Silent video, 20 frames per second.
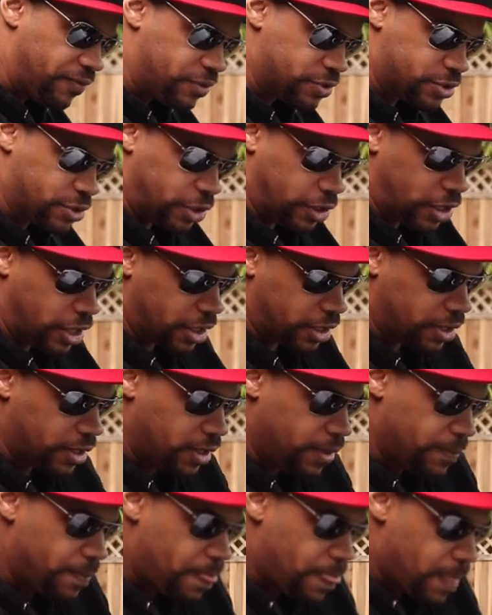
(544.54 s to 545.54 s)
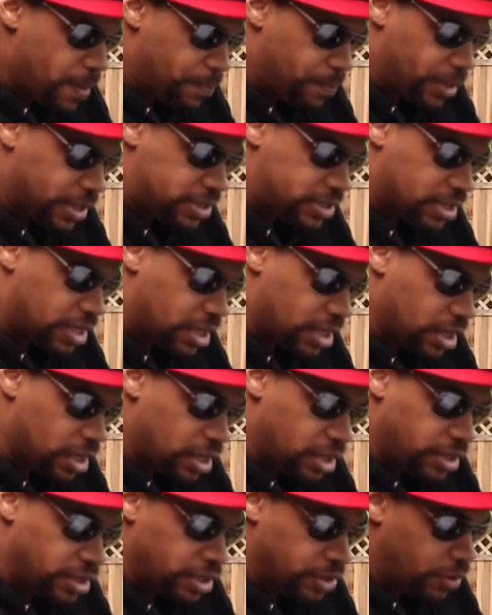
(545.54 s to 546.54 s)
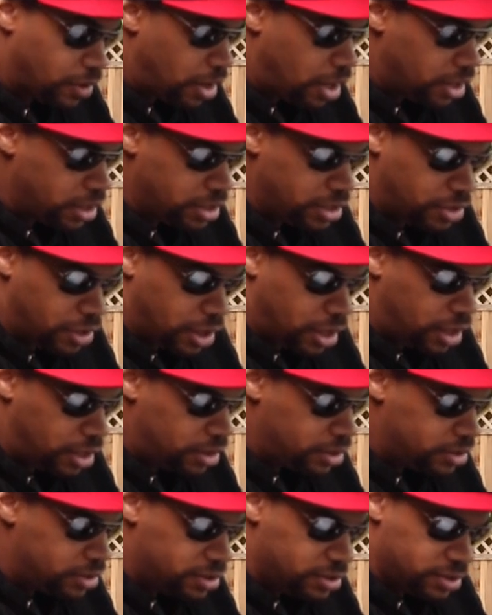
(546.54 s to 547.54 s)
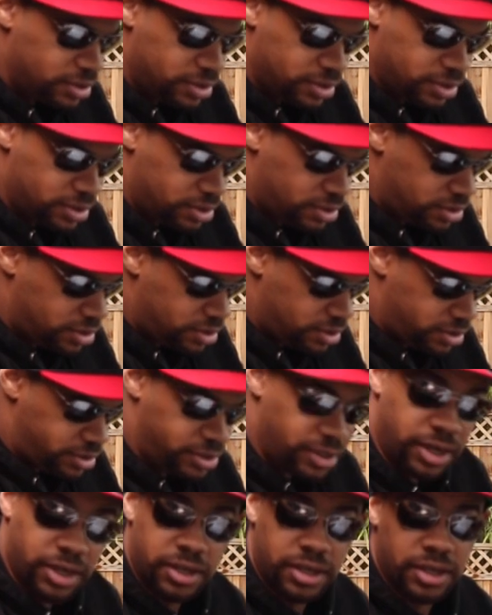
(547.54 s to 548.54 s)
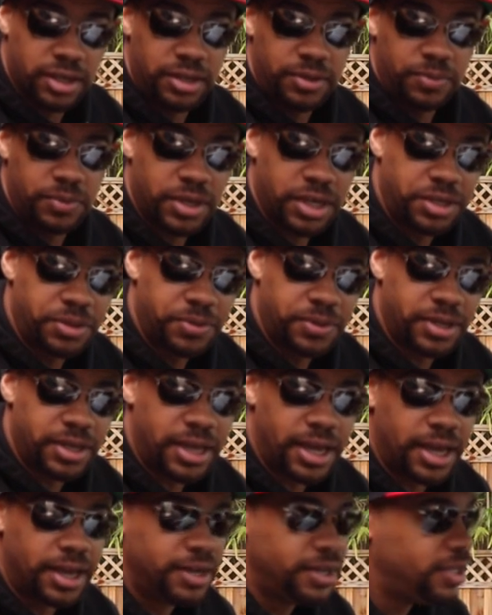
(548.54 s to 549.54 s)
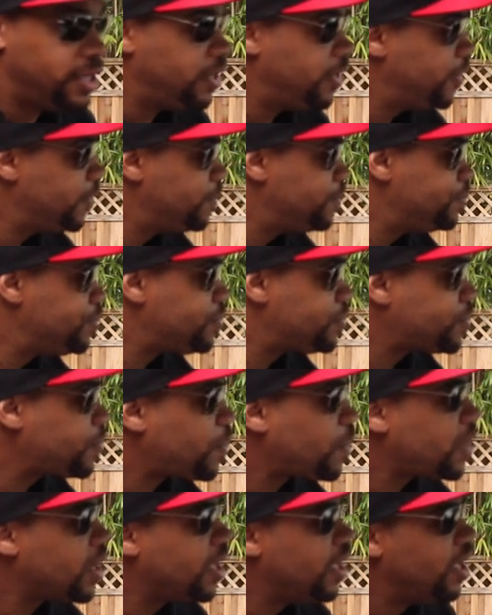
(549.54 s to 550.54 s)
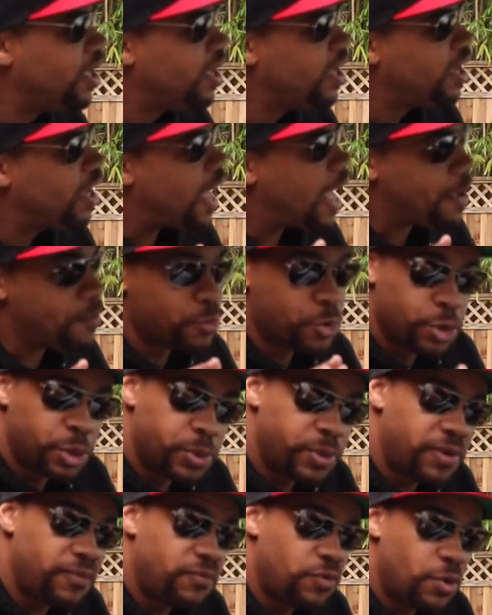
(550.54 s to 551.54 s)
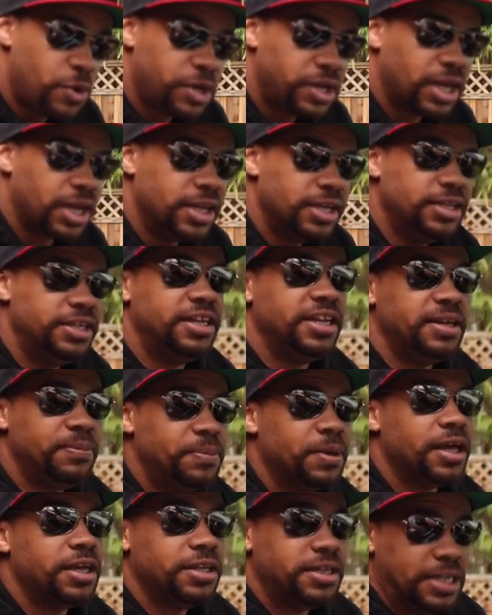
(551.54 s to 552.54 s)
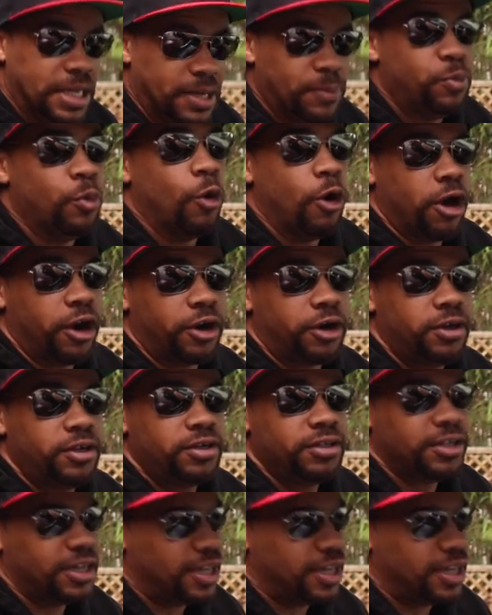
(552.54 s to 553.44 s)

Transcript: for so long. But, you know, all in all, it's all good. Would I do it again? I'm going to avoid deep water.